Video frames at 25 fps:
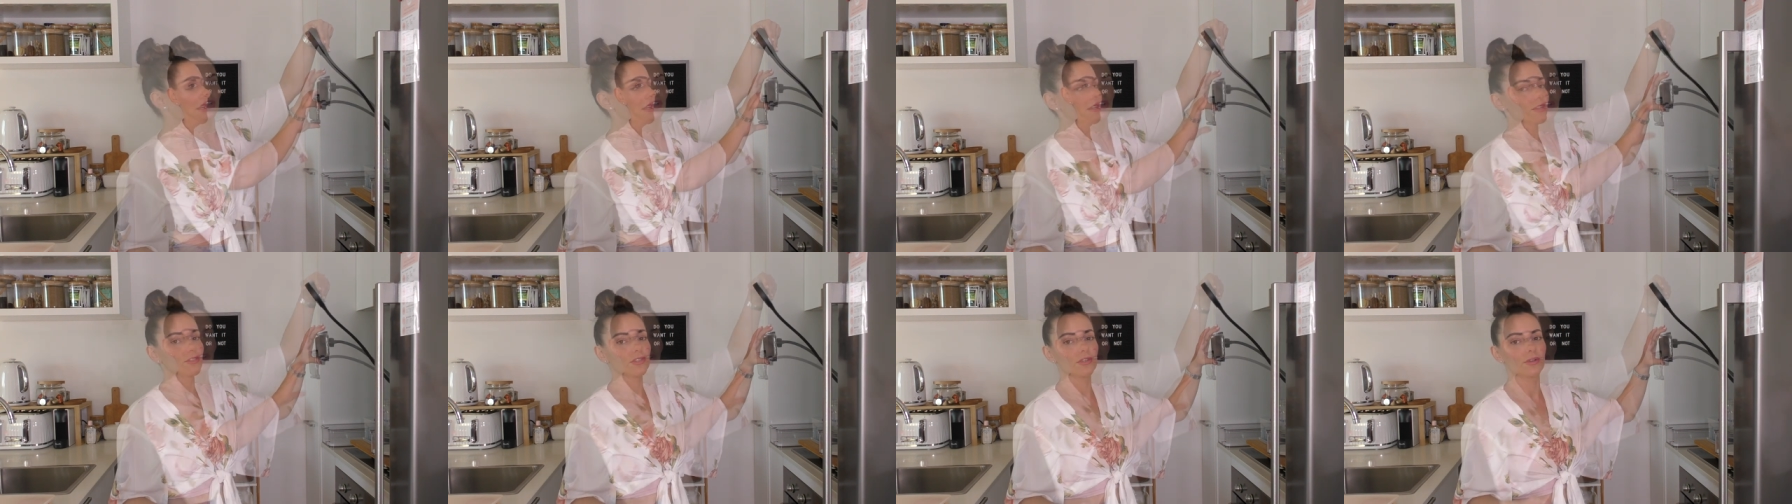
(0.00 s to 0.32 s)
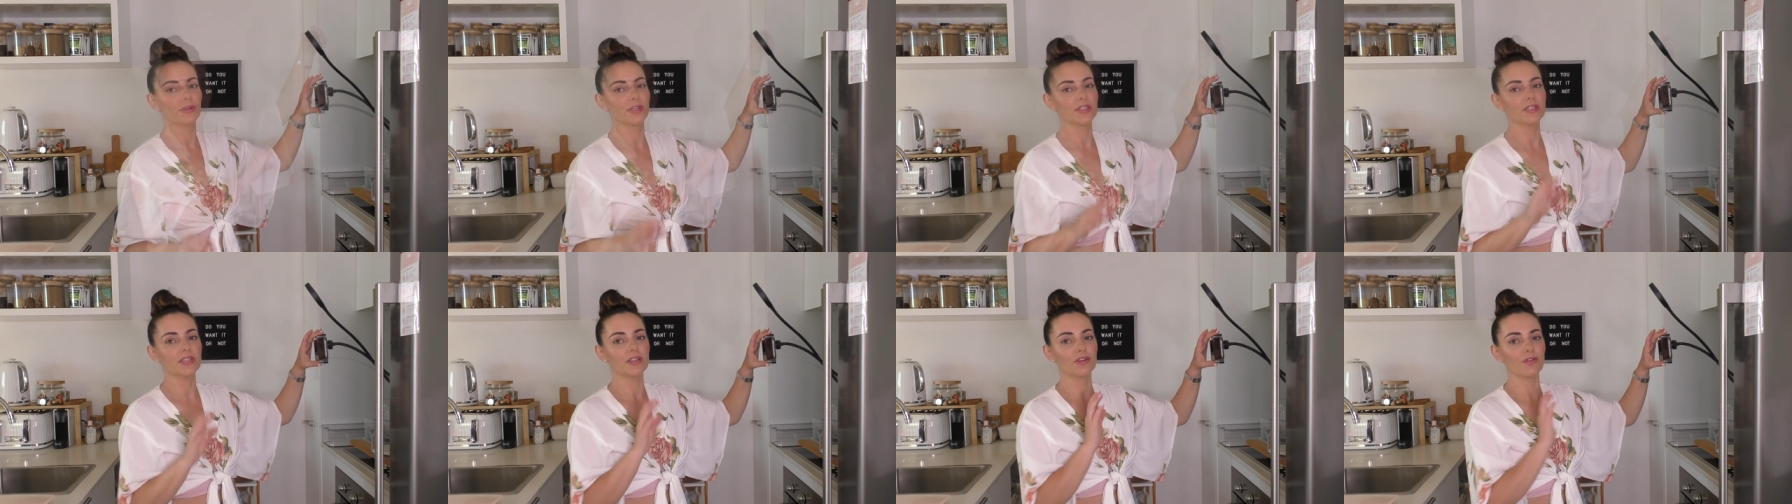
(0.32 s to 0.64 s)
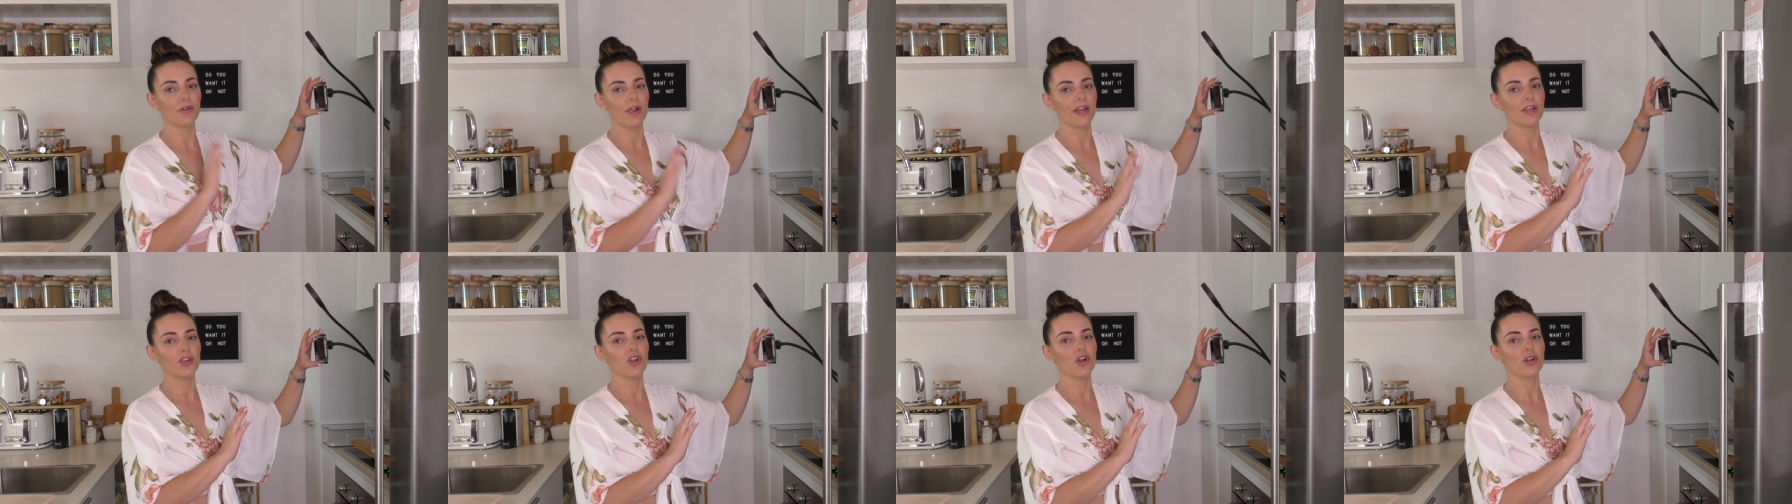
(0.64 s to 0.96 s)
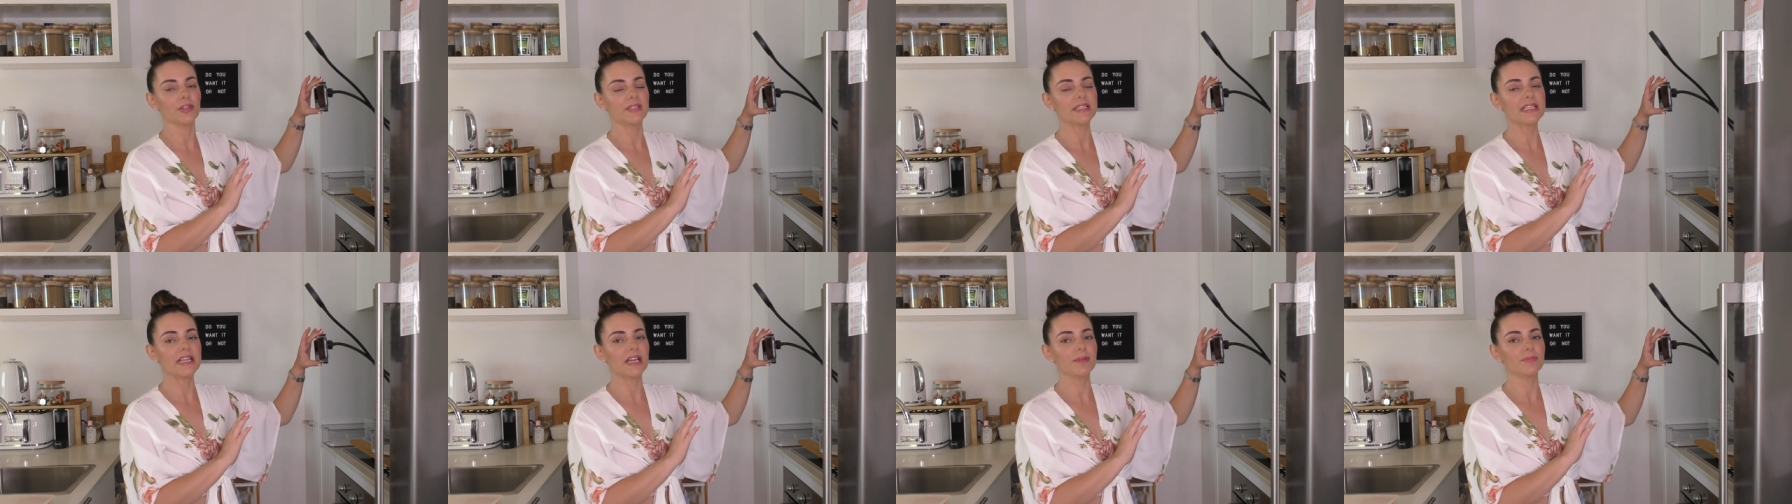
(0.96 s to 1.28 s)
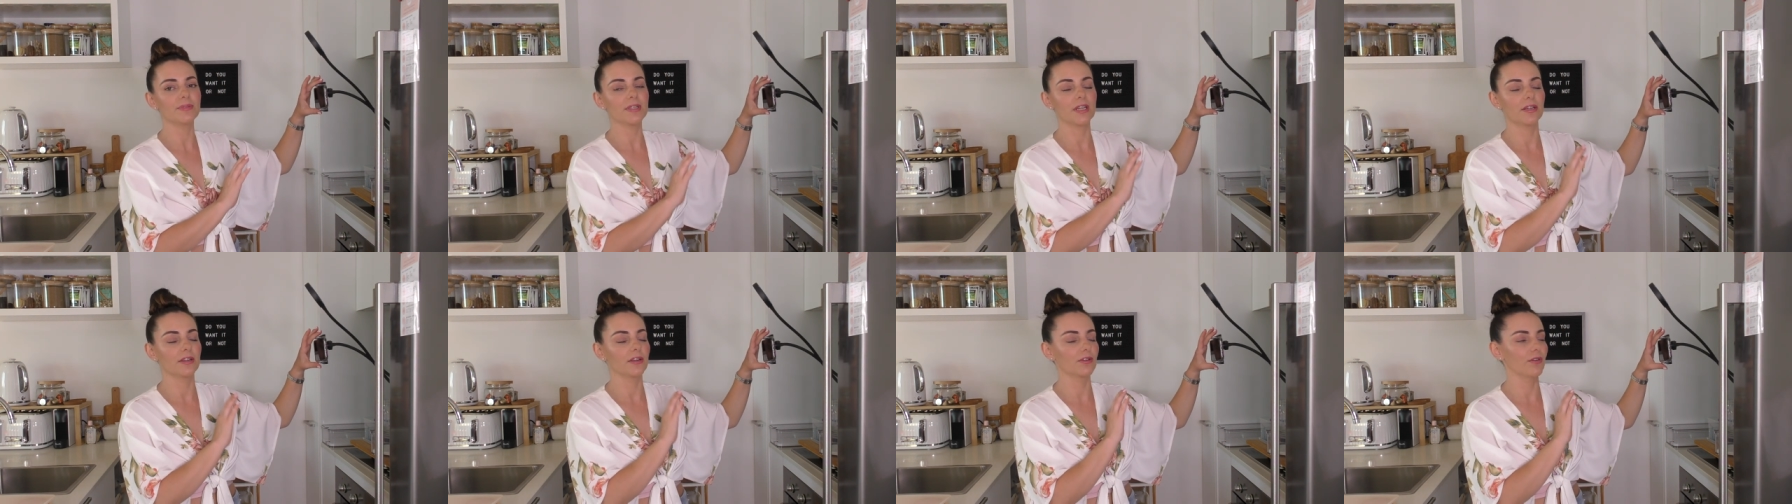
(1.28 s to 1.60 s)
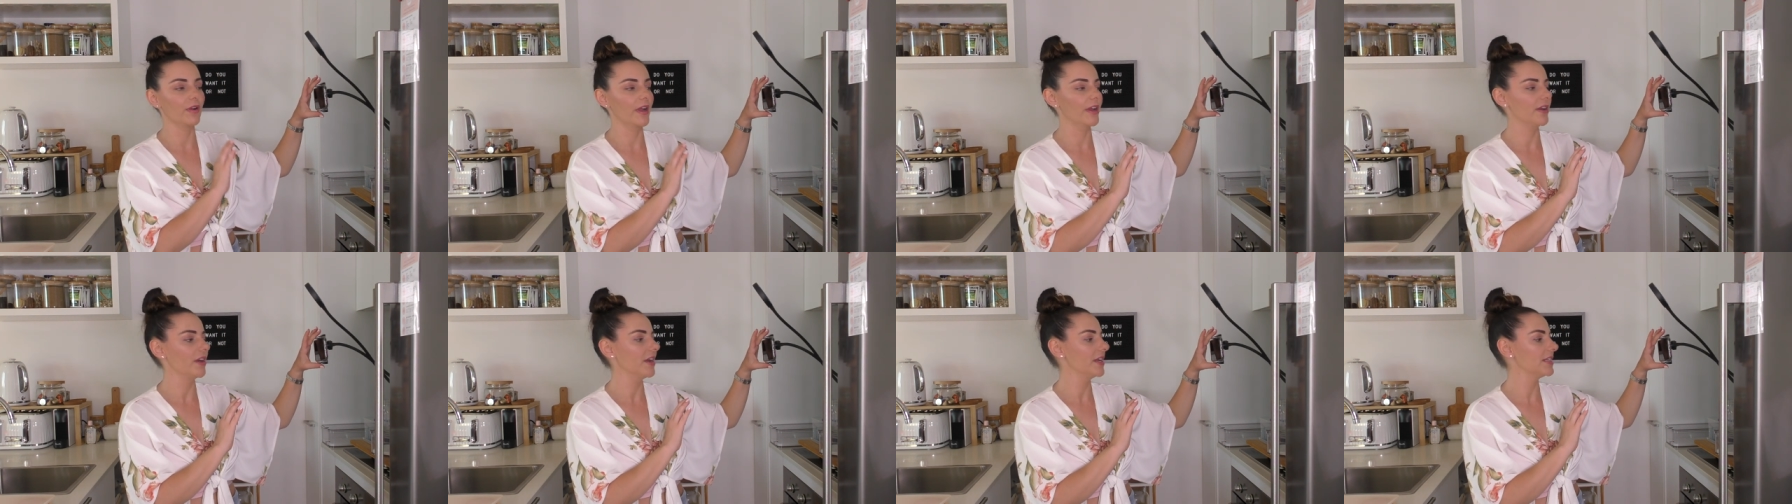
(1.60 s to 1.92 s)
so it's a great concept and a
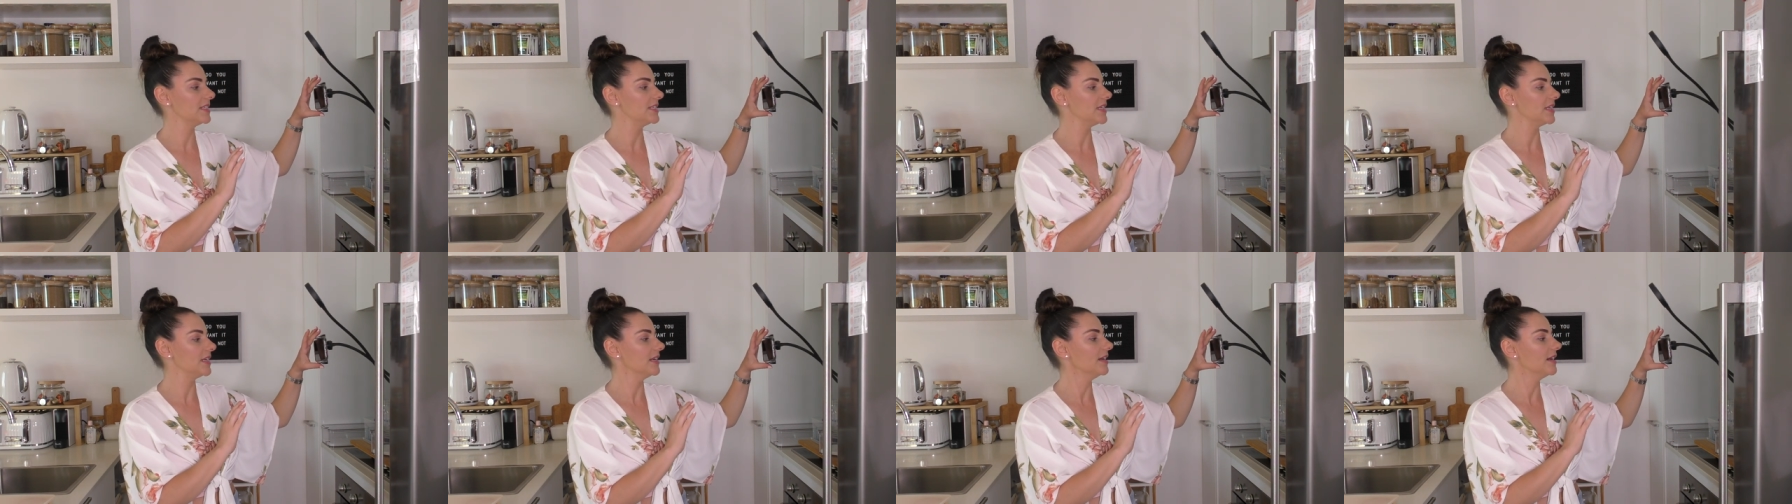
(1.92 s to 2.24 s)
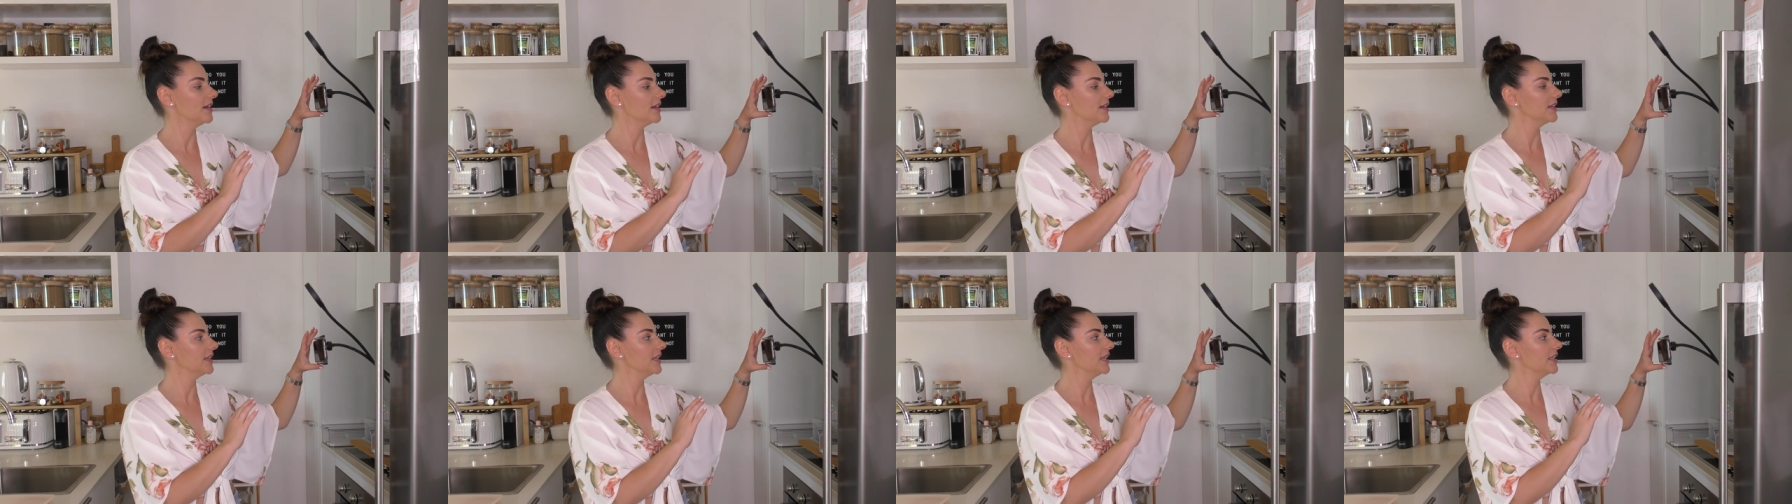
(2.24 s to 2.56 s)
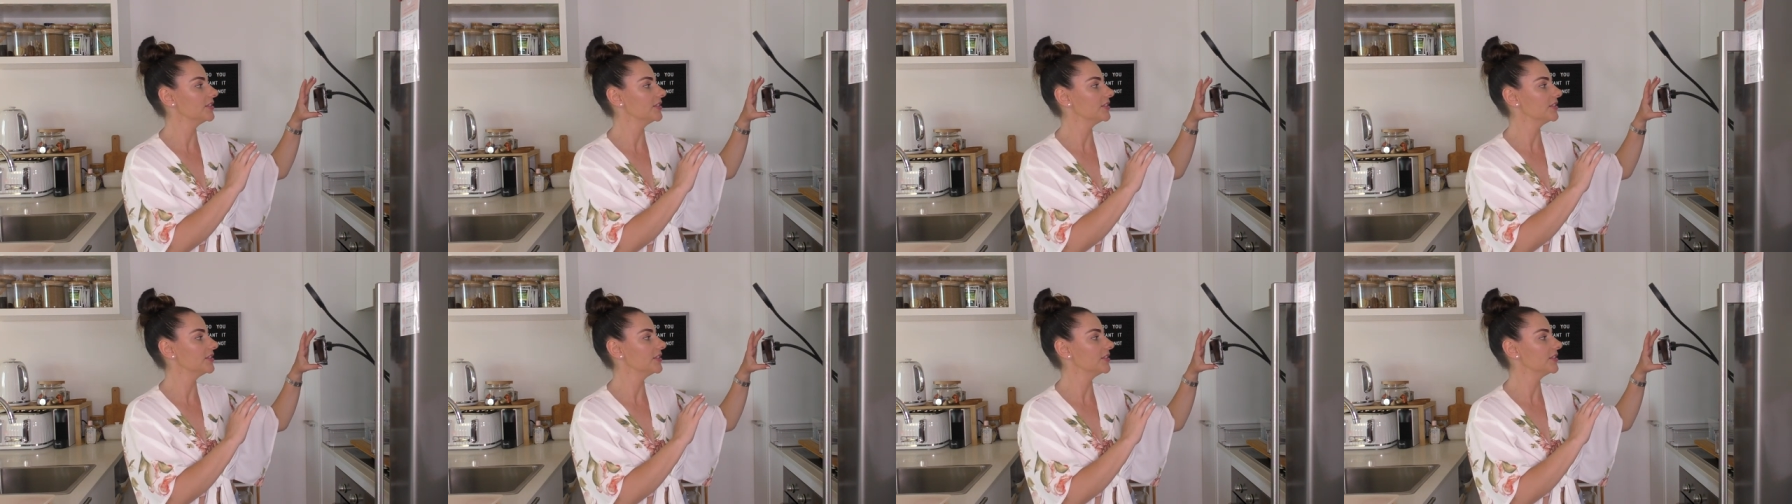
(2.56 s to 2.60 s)
great idea.